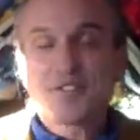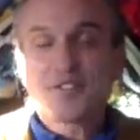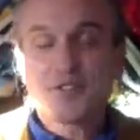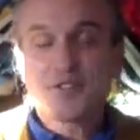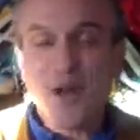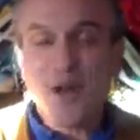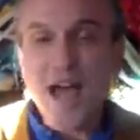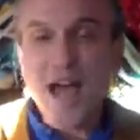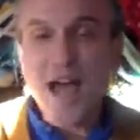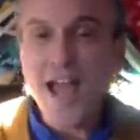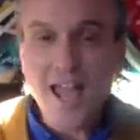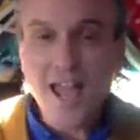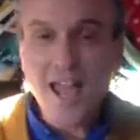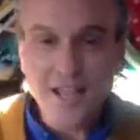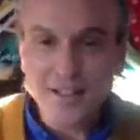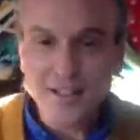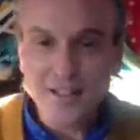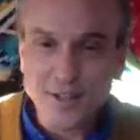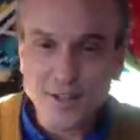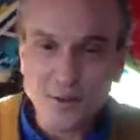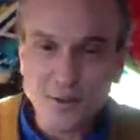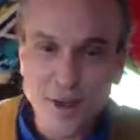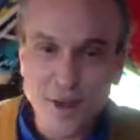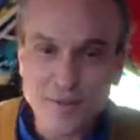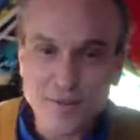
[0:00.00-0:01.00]
So I had the
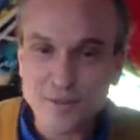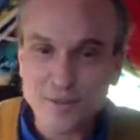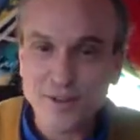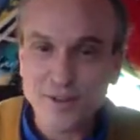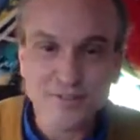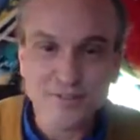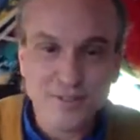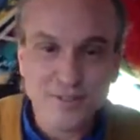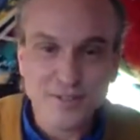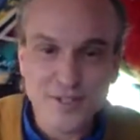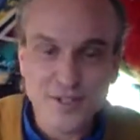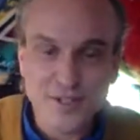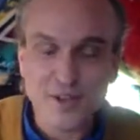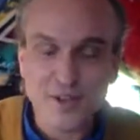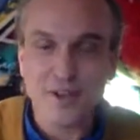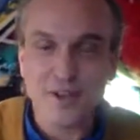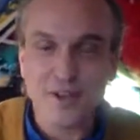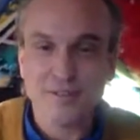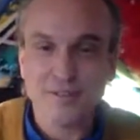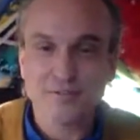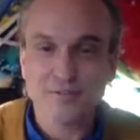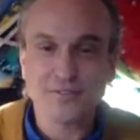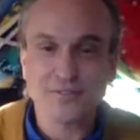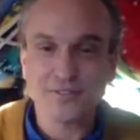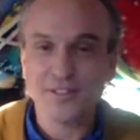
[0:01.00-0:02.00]
great privilege
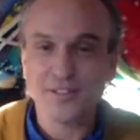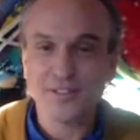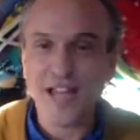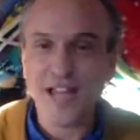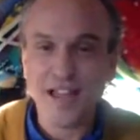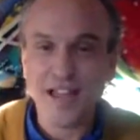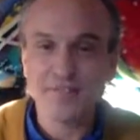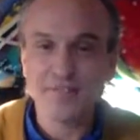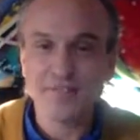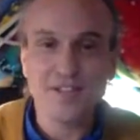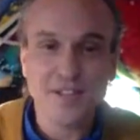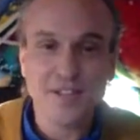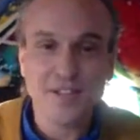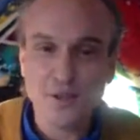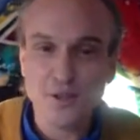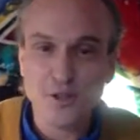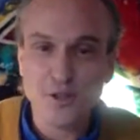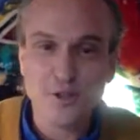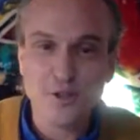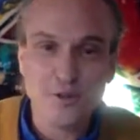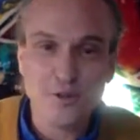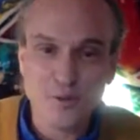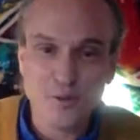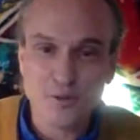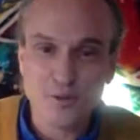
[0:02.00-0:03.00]
of having
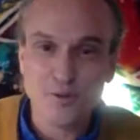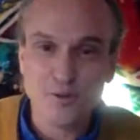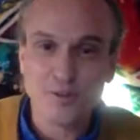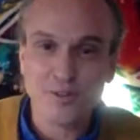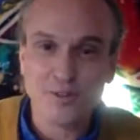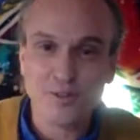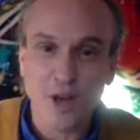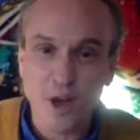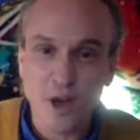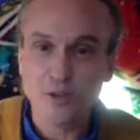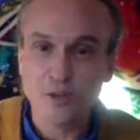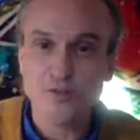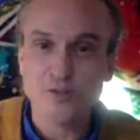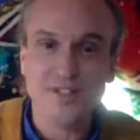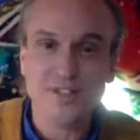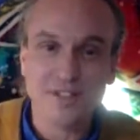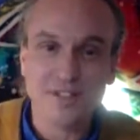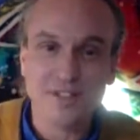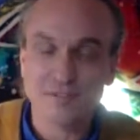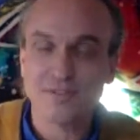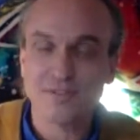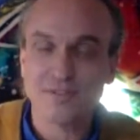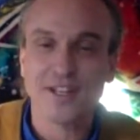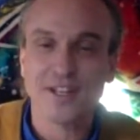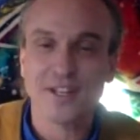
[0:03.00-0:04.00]
you host an
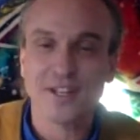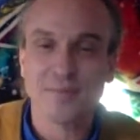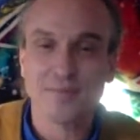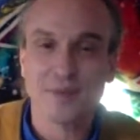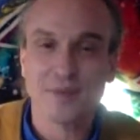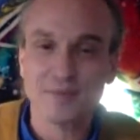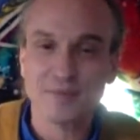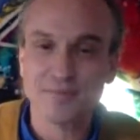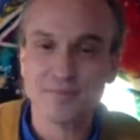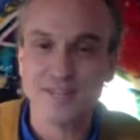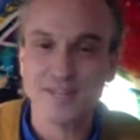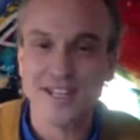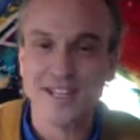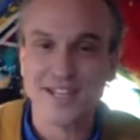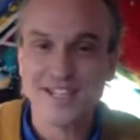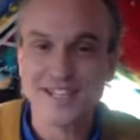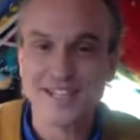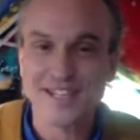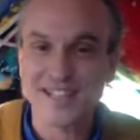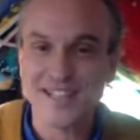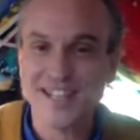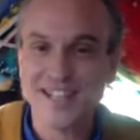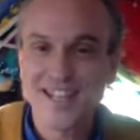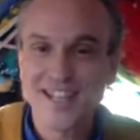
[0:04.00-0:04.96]
event at my place.